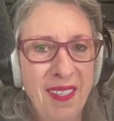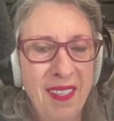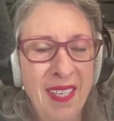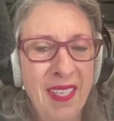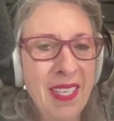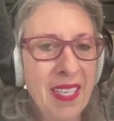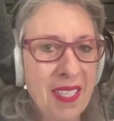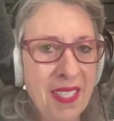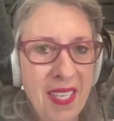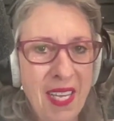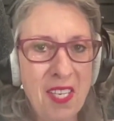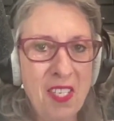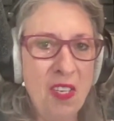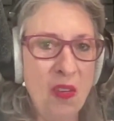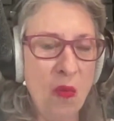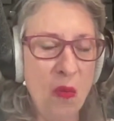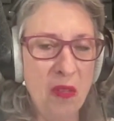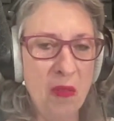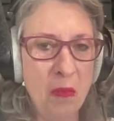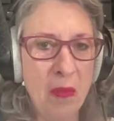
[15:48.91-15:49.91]
in a
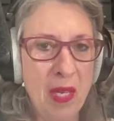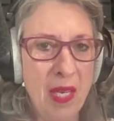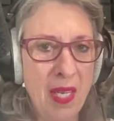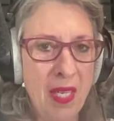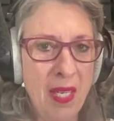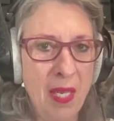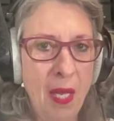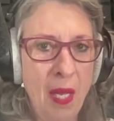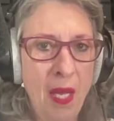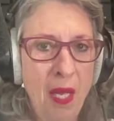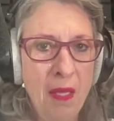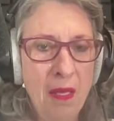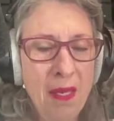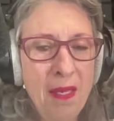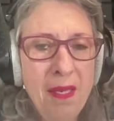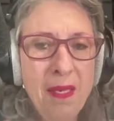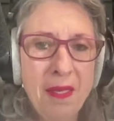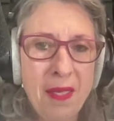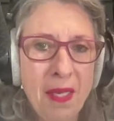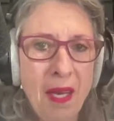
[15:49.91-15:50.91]
session with me,
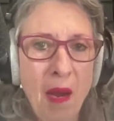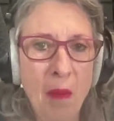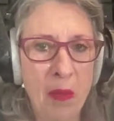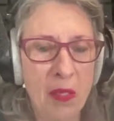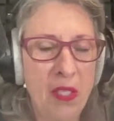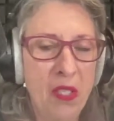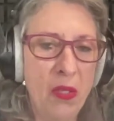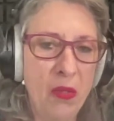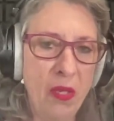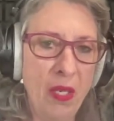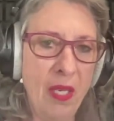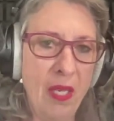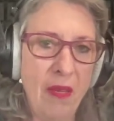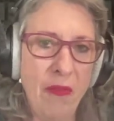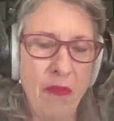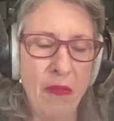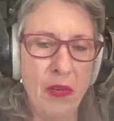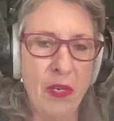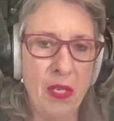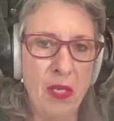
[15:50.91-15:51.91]
this is an opportunity
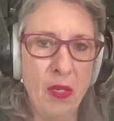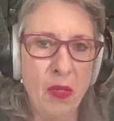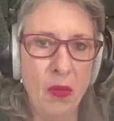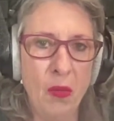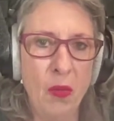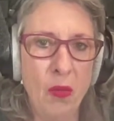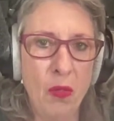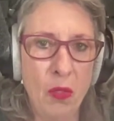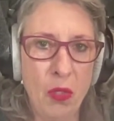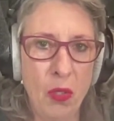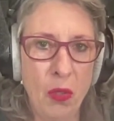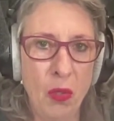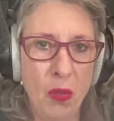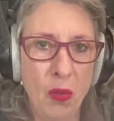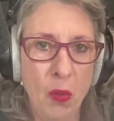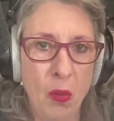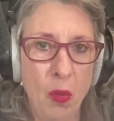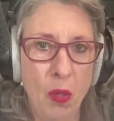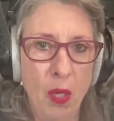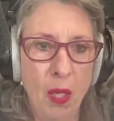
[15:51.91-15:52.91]
for you
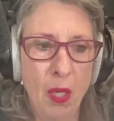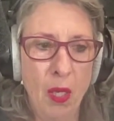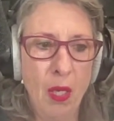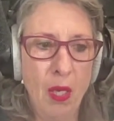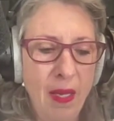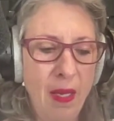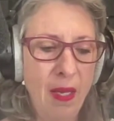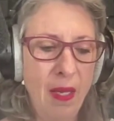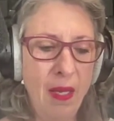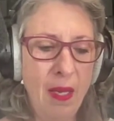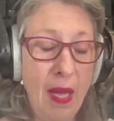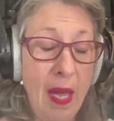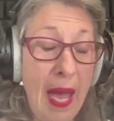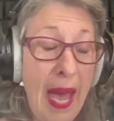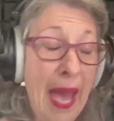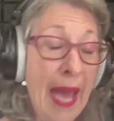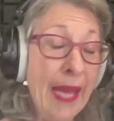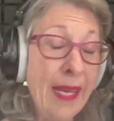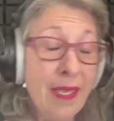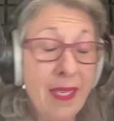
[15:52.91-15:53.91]
to
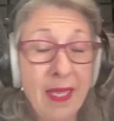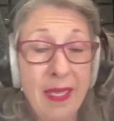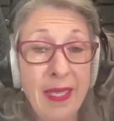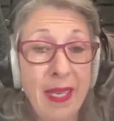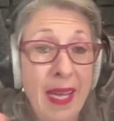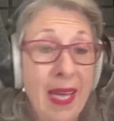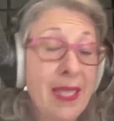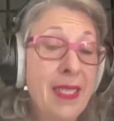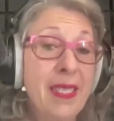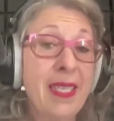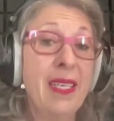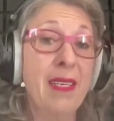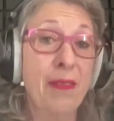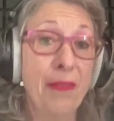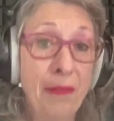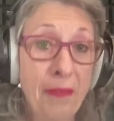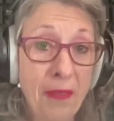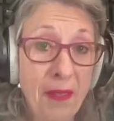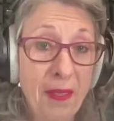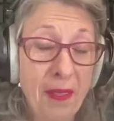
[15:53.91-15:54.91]
act as
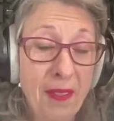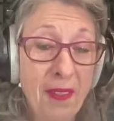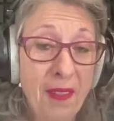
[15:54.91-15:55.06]
if.